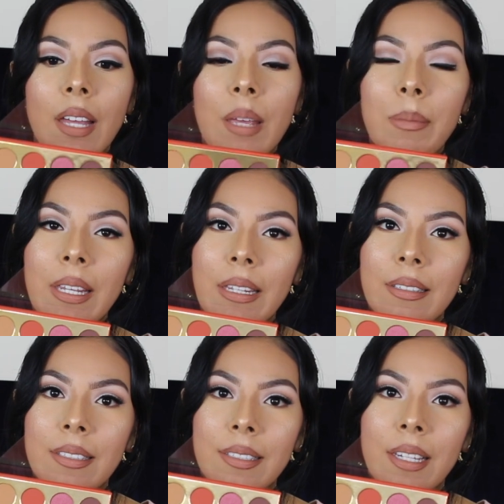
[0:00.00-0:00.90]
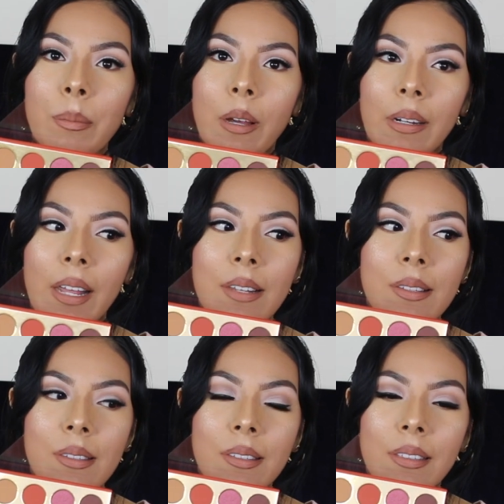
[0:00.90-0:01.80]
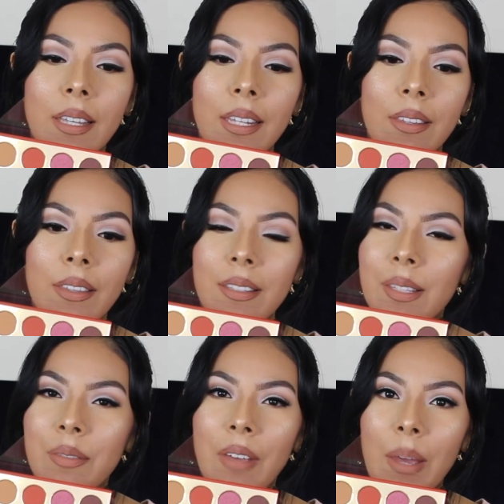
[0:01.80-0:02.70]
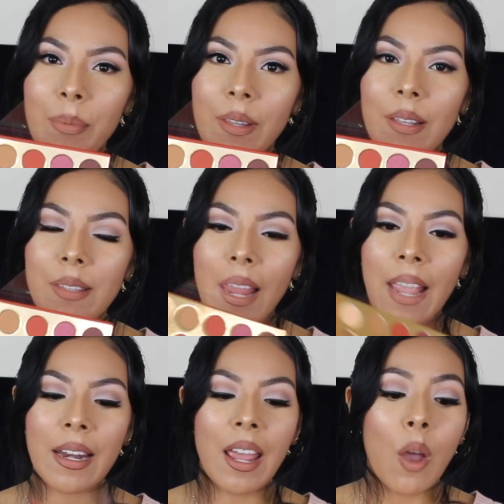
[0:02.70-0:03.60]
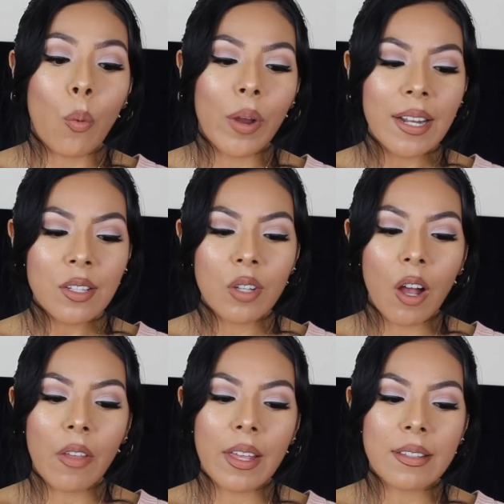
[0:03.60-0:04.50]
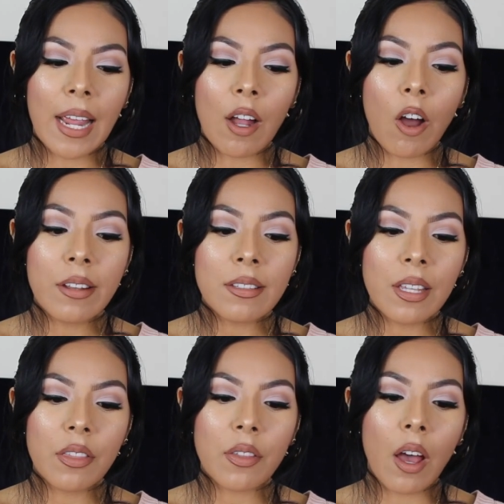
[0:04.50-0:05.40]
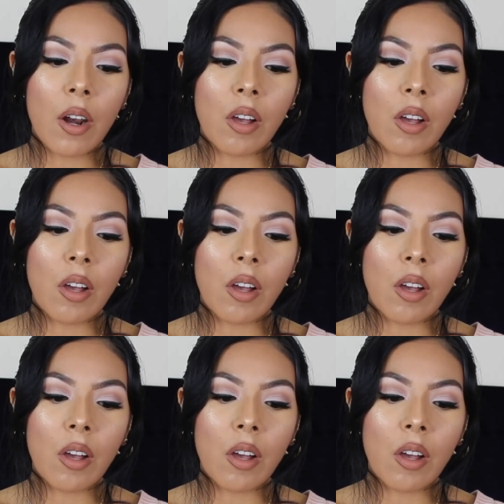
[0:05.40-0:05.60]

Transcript: I mean, come on, guys. Like, this is fabulous. And when I saw this, I honestly thought